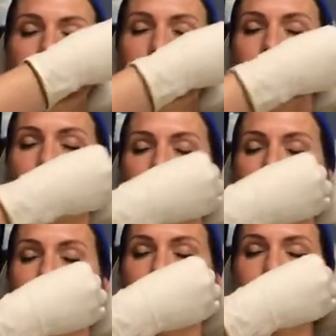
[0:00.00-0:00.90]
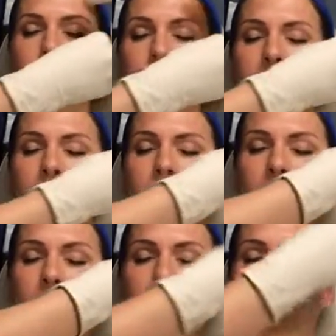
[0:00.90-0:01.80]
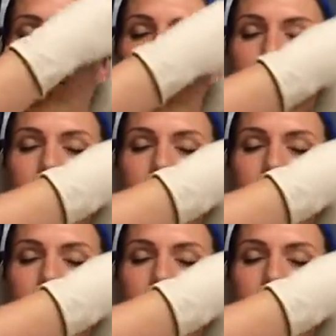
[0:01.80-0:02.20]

And remind me, do you like the arched and the